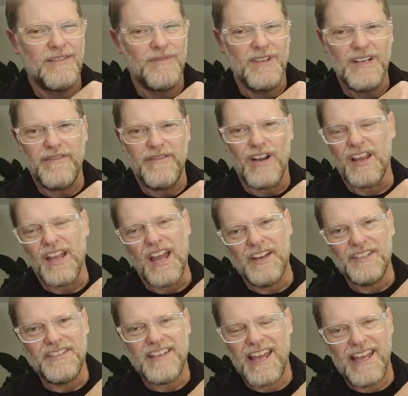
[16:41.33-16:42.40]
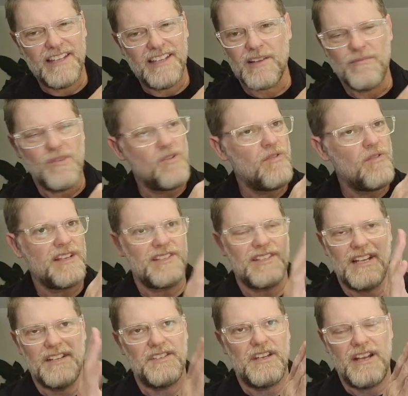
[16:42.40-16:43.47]
whenever I go to Dan's, I'm always
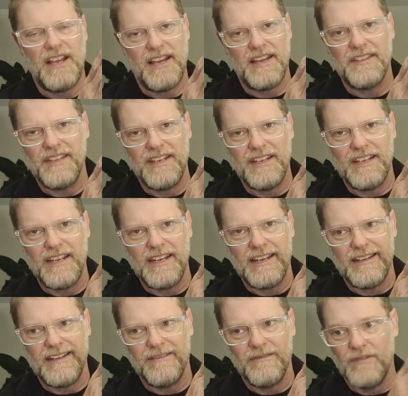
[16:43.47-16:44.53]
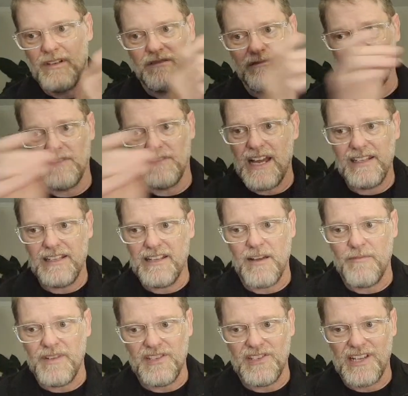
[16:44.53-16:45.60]
sussing out well, lately
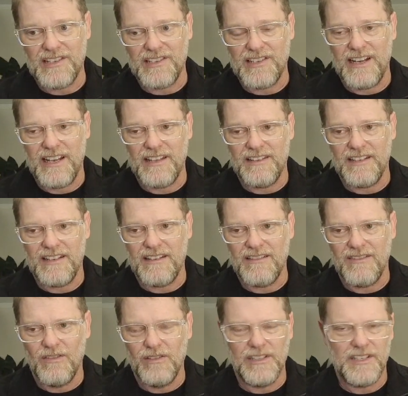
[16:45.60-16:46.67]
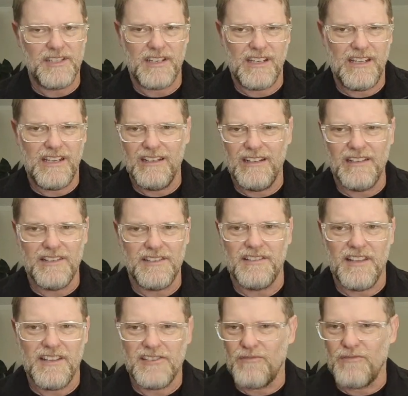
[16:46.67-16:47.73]
I've been sussing out all the tequilas,
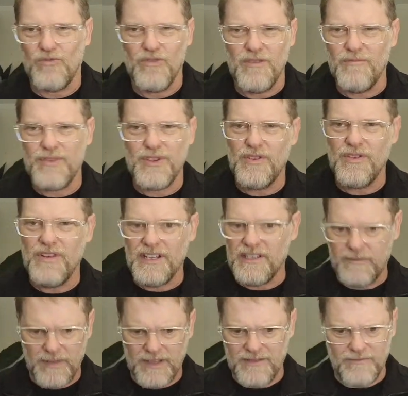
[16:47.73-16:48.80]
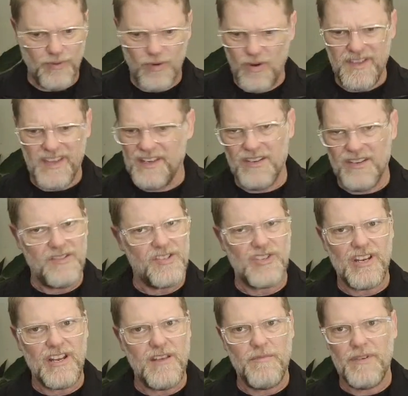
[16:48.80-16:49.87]
and there's some real beauties, but boy, they're not
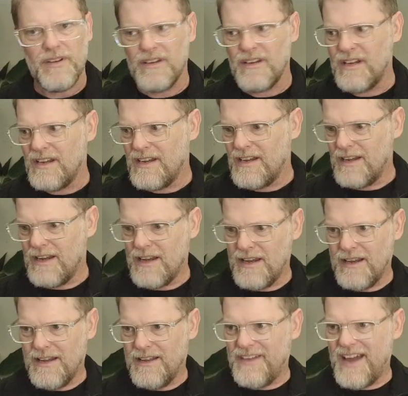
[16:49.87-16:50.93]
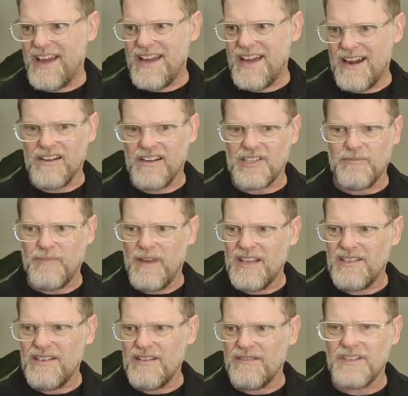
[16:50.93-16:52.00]
cheap. They are
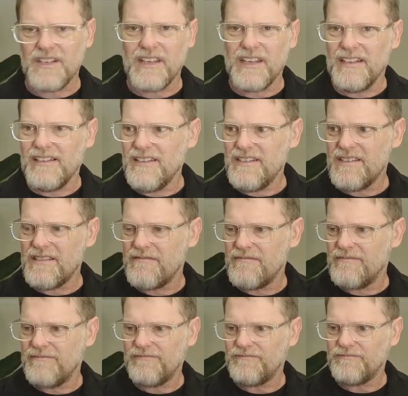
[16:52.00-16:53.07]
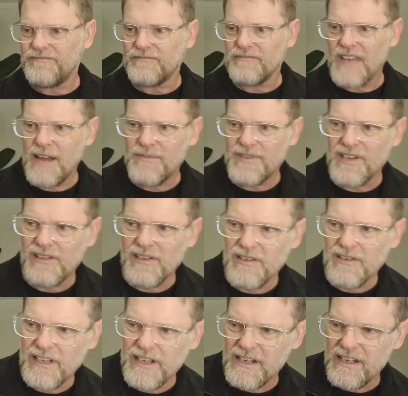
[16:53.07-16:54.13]
expensive tequilas.
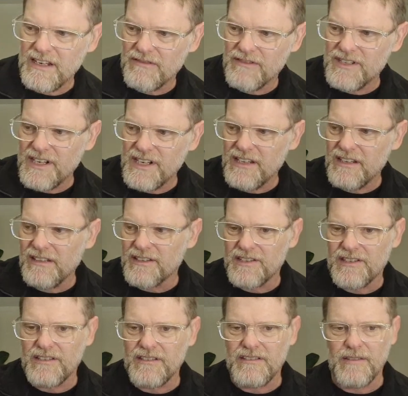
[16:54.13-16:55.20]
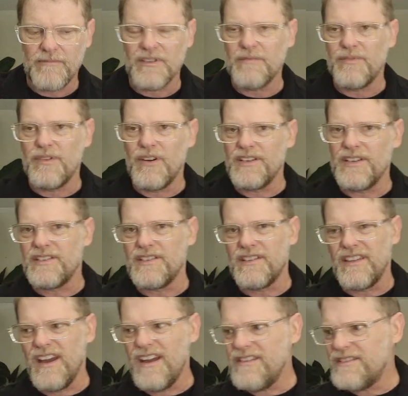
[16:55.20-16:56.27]
Absolutely ridiculous, some of the prices of
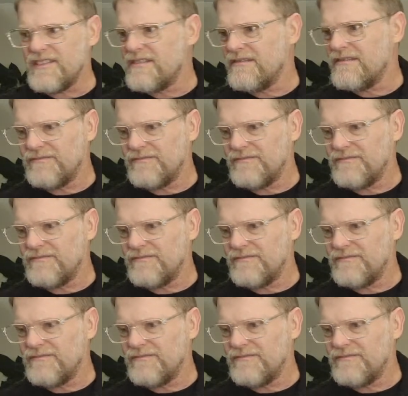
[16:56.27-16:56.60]
those.